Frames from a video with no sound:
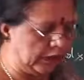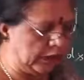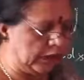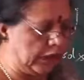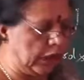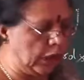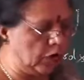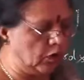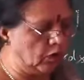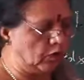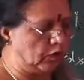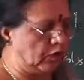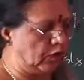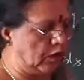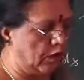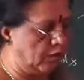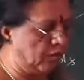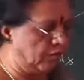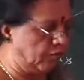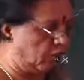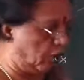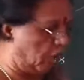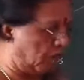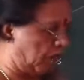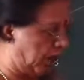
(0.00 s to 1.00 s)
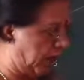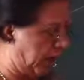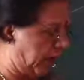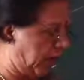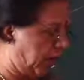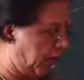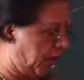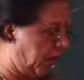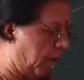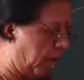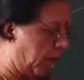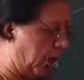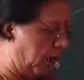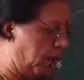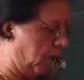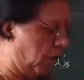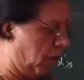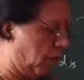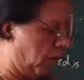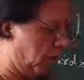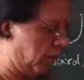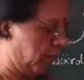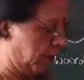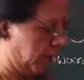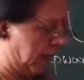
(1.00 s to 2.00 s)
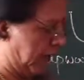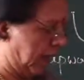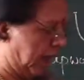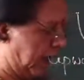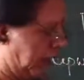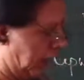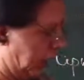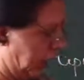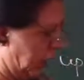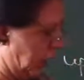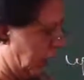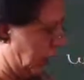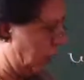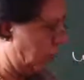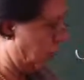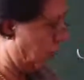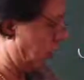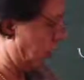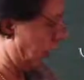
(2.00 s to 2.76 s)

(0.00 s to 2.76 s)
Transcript: zeros of quadratic polynomial, you